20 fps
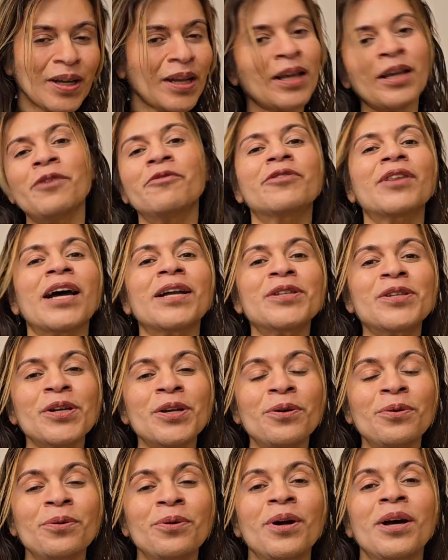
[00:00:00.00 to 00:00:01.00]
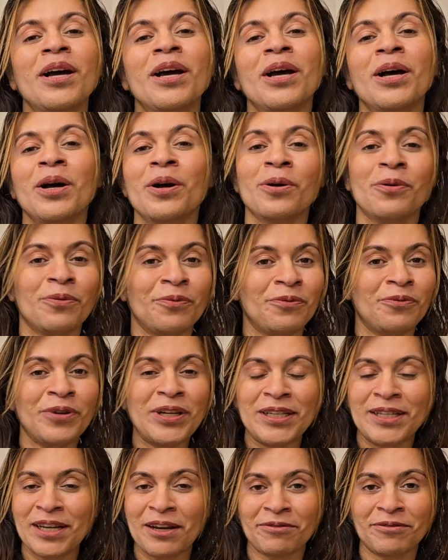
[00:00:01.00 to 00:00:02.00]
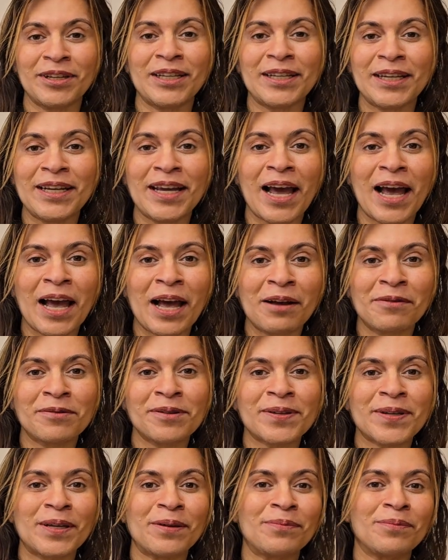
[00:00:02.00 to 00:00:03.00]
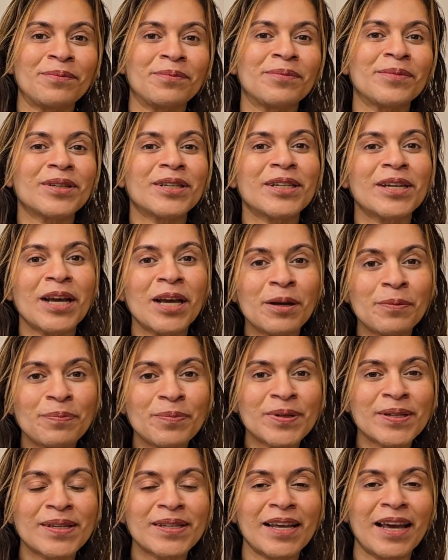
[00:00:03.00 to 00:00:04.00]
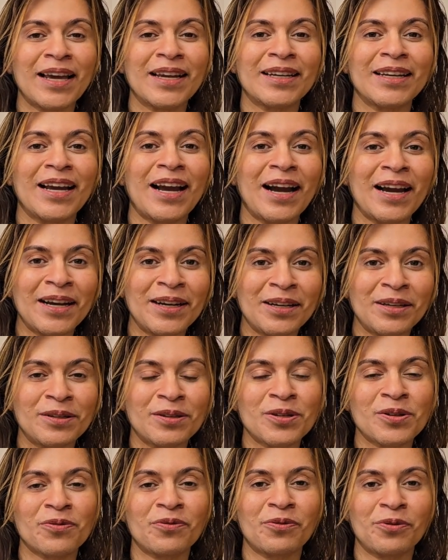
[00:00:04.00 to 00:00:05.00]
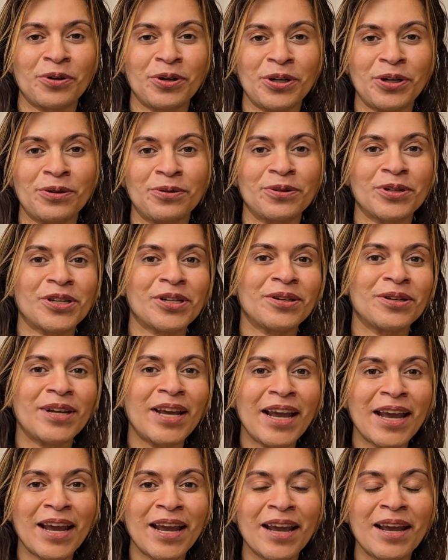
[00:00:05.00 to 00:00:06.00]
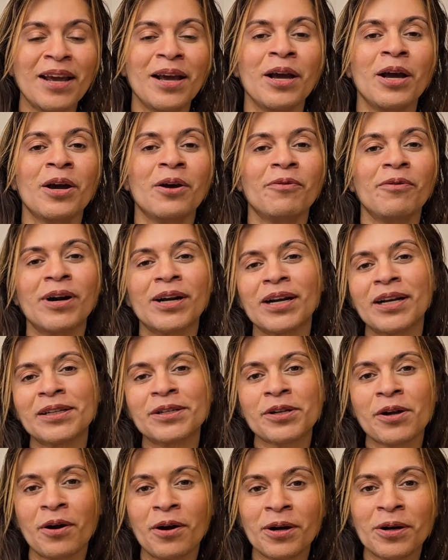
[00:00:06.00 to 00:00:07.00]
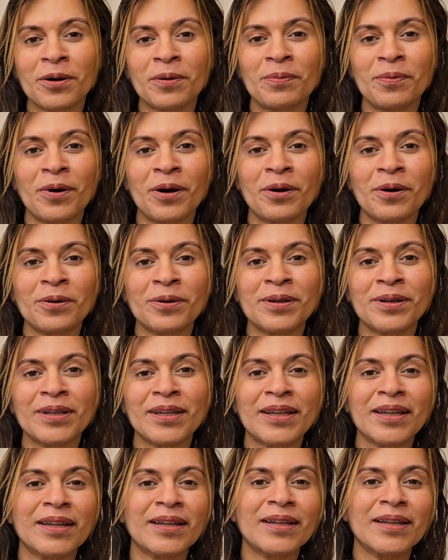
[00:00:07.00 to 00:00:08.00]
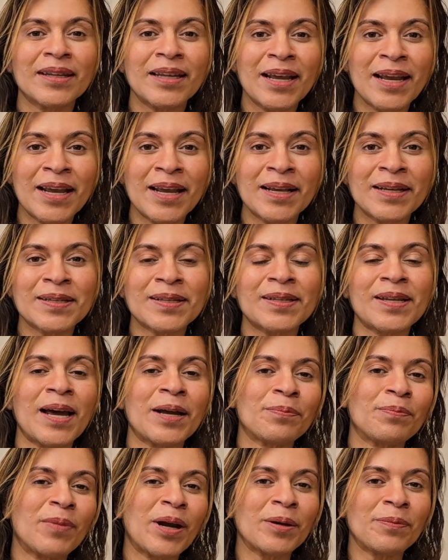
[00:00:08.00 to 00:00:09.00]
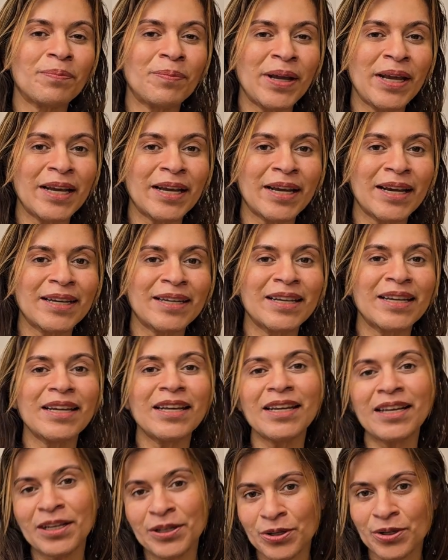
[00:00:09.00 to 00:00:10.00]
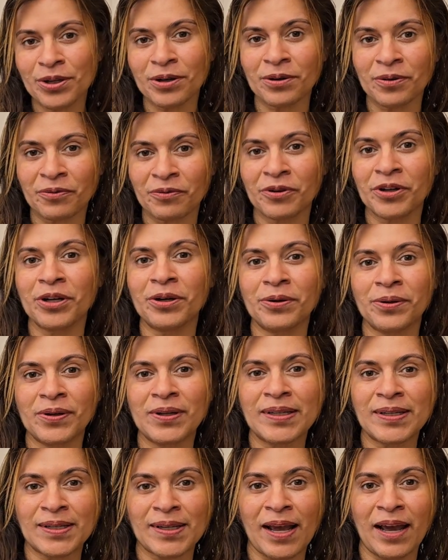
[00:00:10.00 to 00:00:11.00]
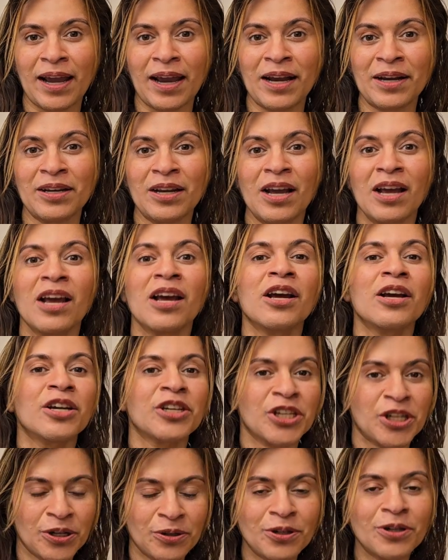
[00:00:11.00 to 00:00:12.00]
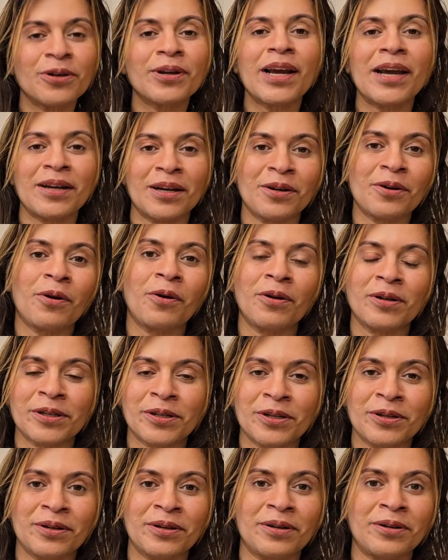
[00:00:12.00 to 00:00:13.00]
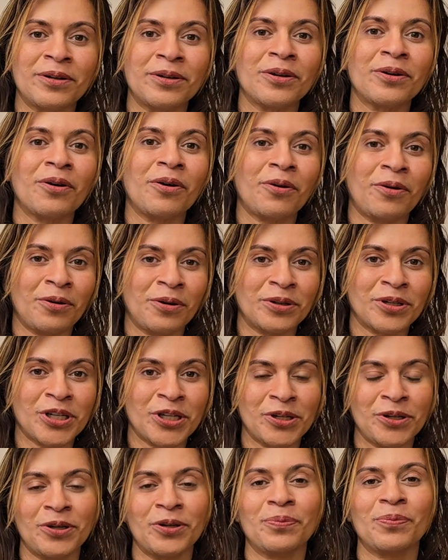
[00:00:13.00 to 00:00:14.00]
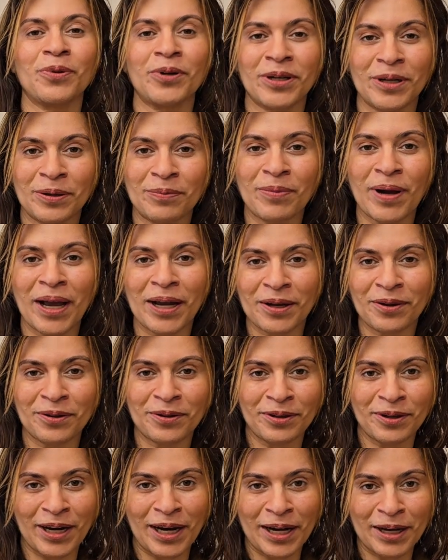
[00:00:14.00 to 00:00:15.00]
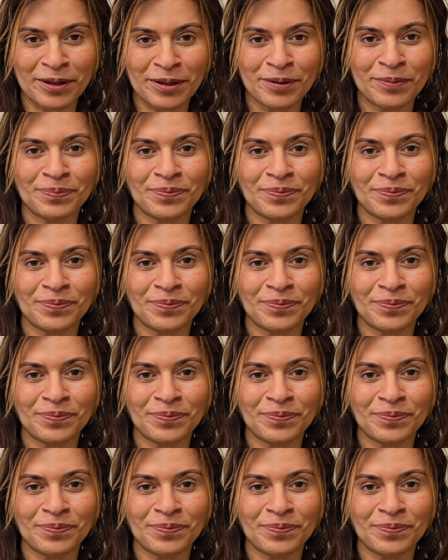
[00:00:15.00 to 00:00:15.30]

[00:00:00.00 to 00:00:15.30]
If that's you, we definitely have some tips and guidance for you today, where I'll talk about things that might make it easier for you to decide, should you get it altered or should you put it back on the rack?